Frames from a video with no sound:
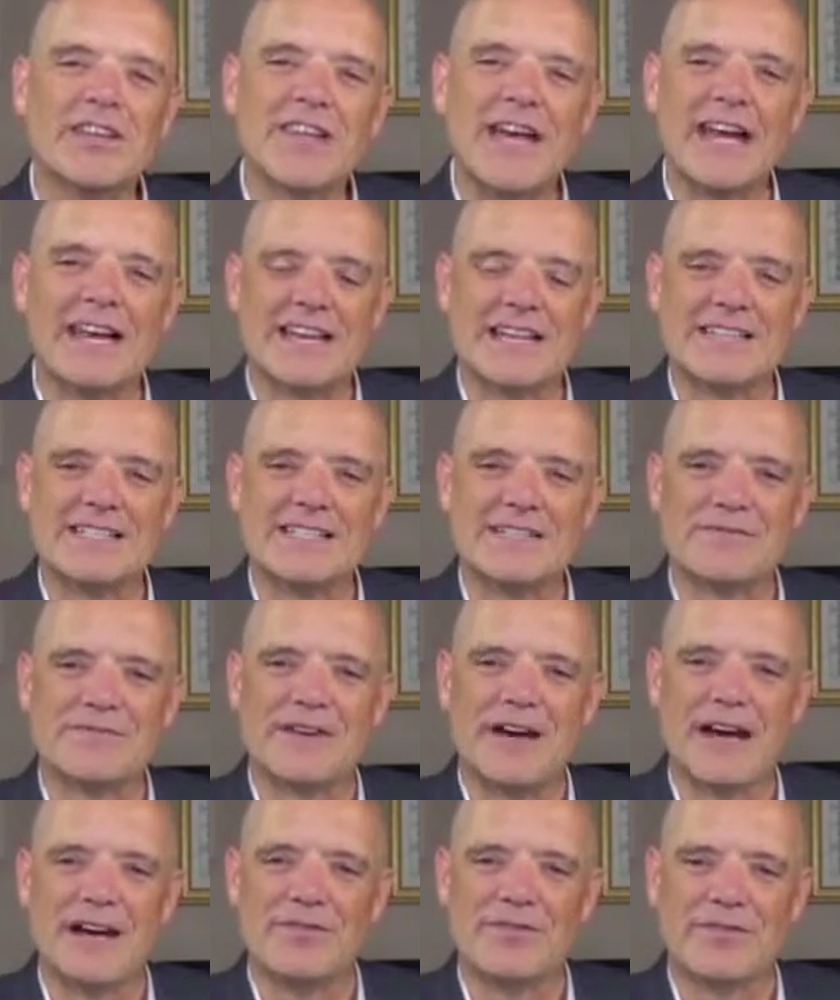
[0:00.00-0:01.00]
that list of
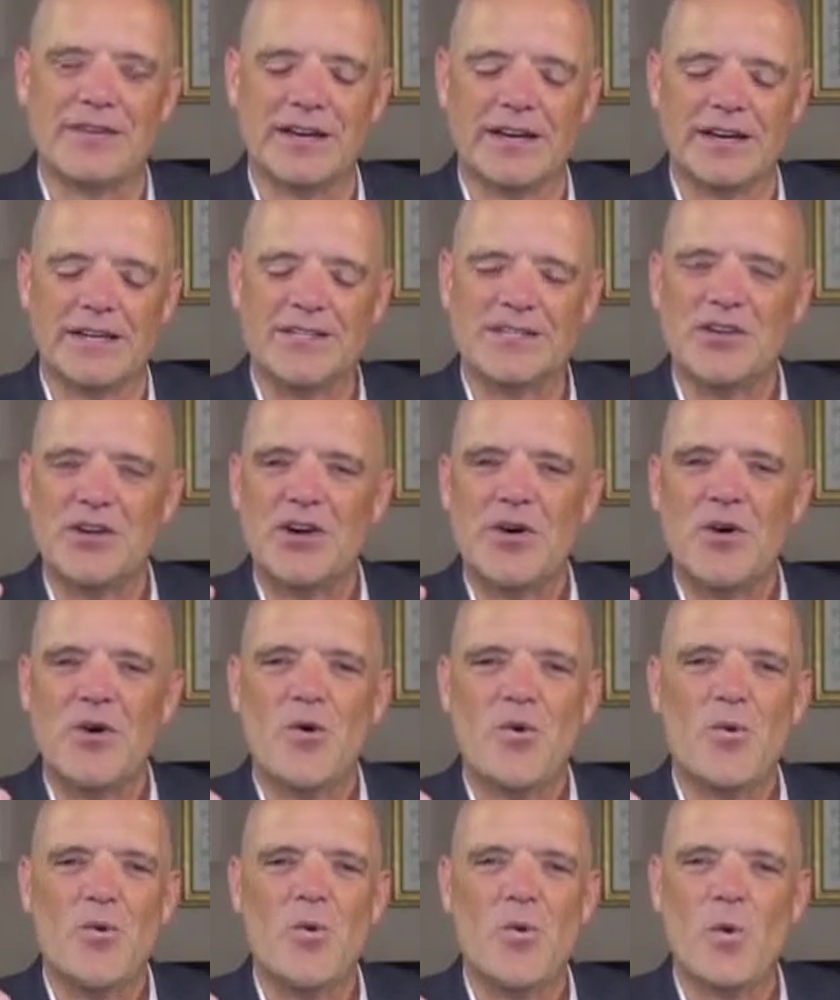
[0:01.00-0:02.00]
five things,
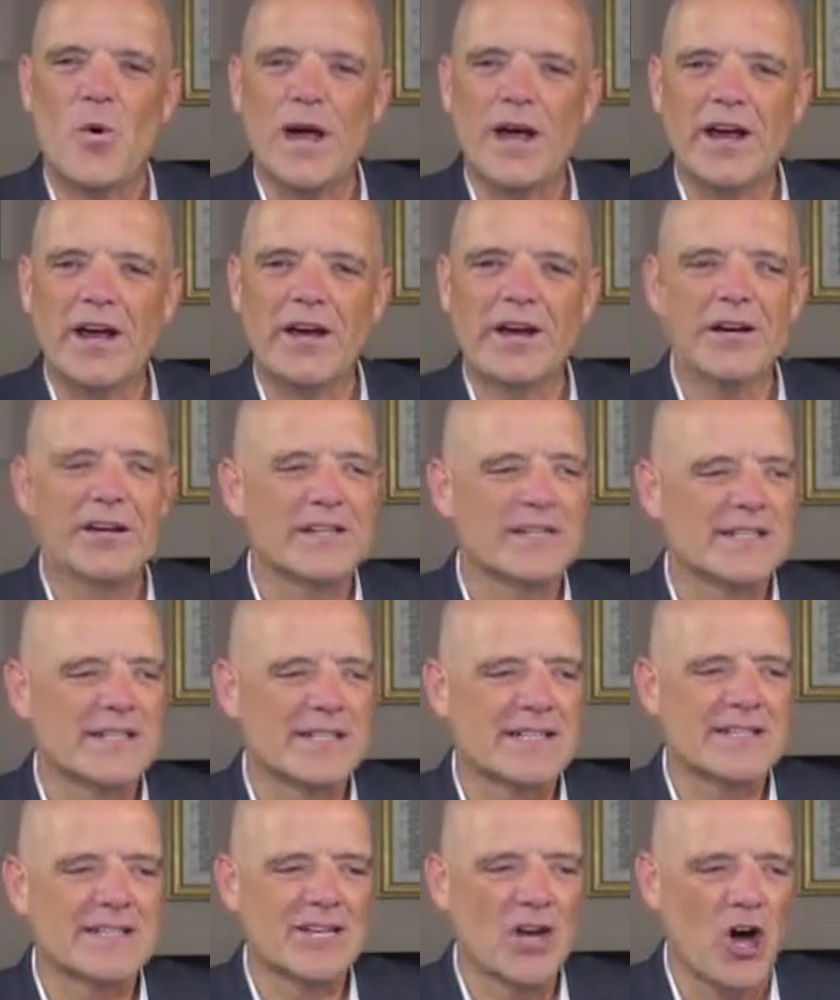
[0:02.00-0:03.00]
where does
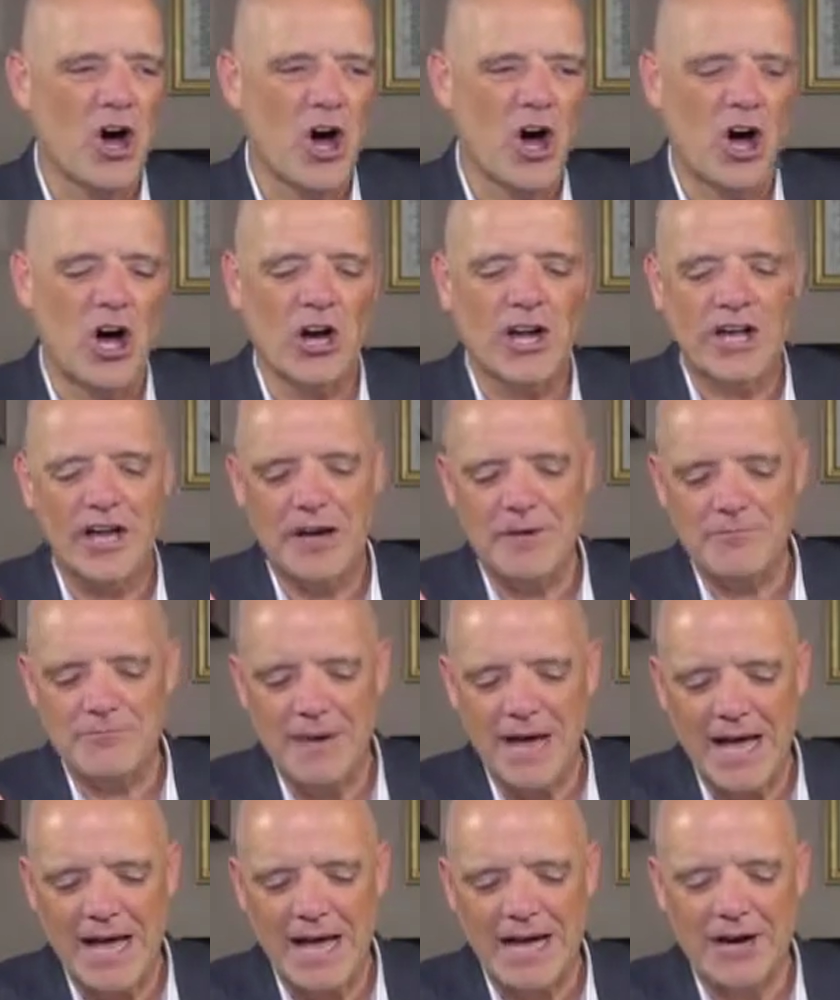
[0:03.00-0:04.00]
it talk
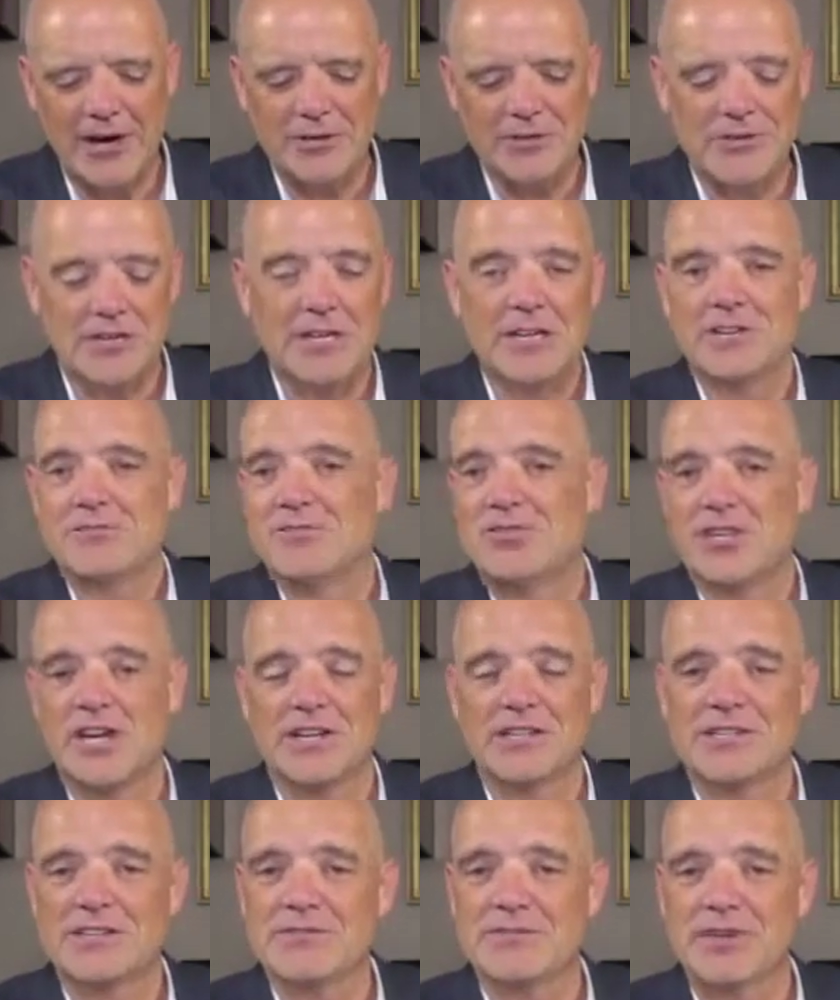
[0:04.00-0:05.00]
about
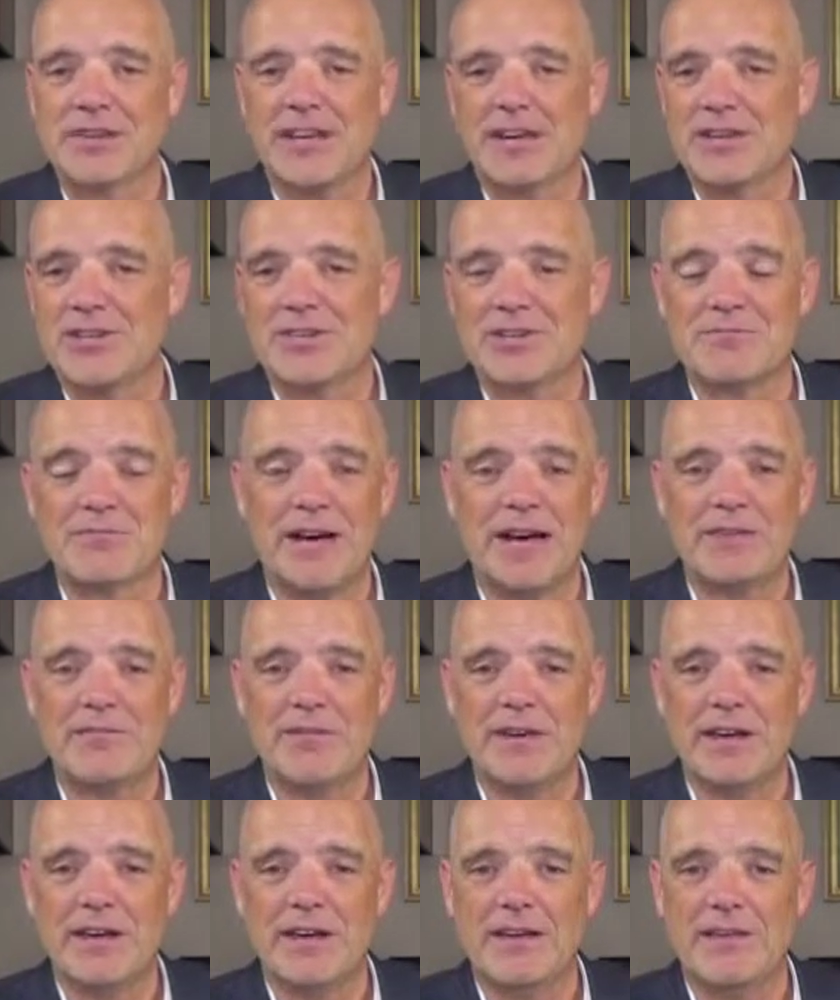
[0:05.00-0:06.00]
justification by
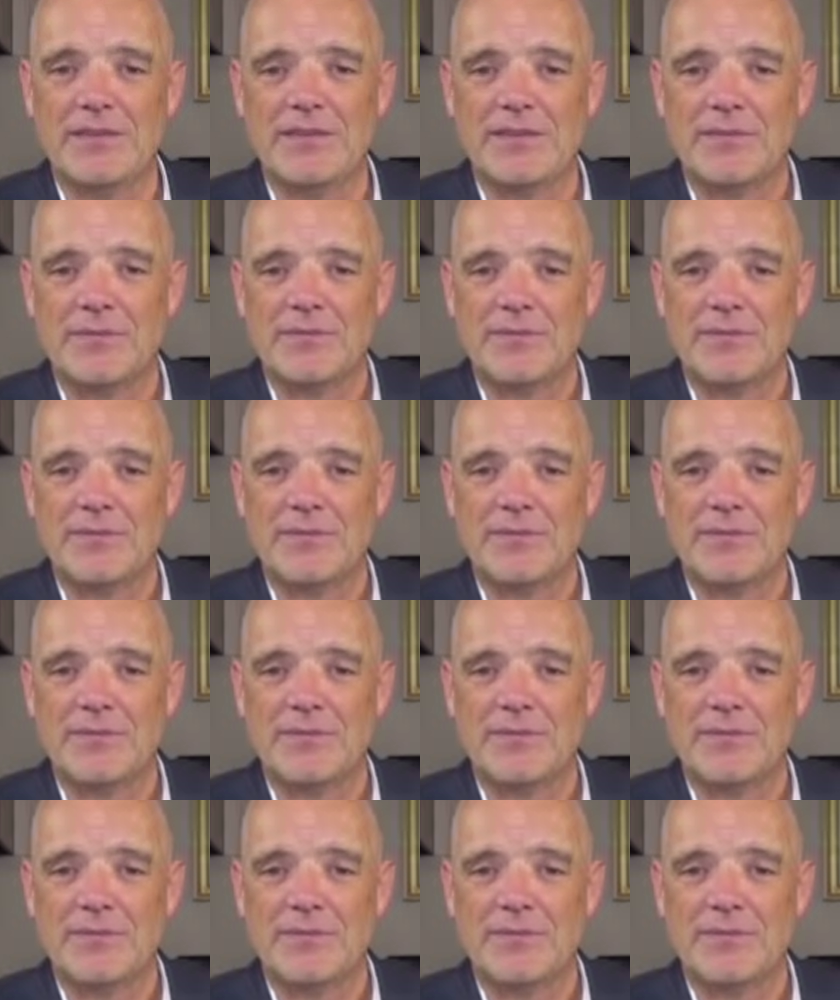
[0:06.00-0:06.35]
faith?